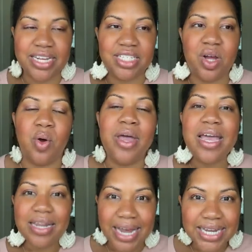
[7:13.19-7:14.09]
And so,
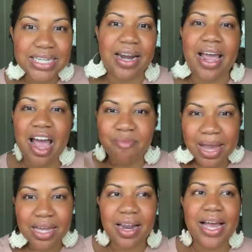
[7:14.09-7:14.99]
like I said, I have
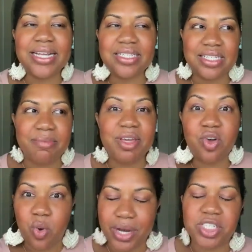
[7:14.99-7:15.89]
my clients send me
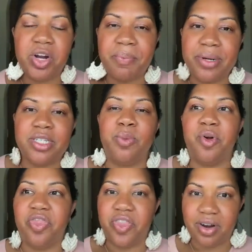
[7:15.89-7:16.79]
their questionnaire and Pinterest
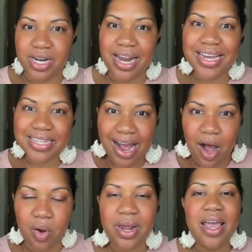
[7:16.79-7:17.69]
board 30 days
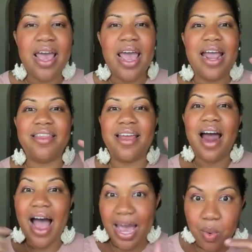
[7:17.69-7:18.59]
out. And
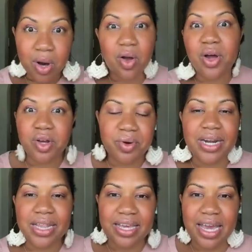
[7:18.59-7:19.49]
then I work on
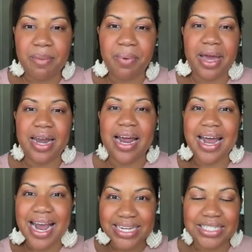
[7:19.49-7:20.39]
creating the game plan
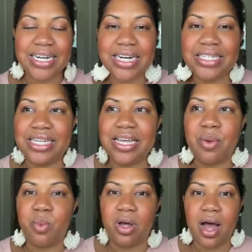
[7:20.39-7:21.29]
and I send it to
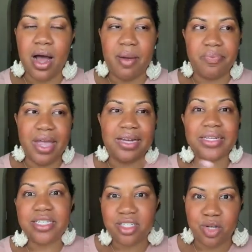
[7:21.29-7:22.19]
them
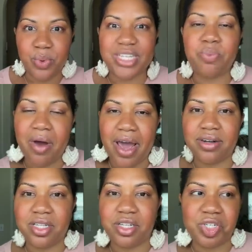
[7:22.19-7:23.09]
at least 2 weeks
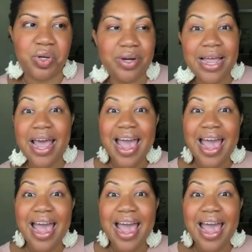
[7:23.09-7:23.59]
prior to the shoot.